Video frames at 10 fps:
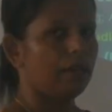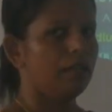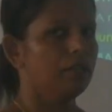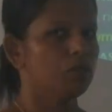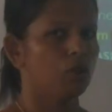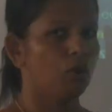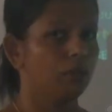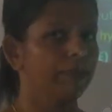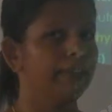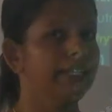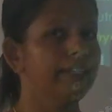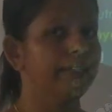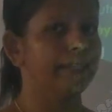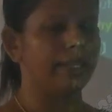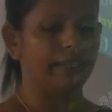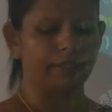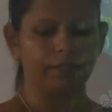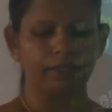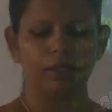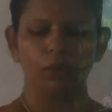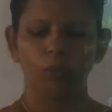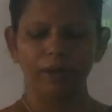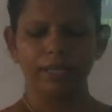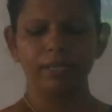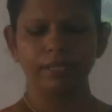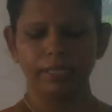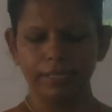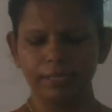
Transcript: a sort of indicator. What is the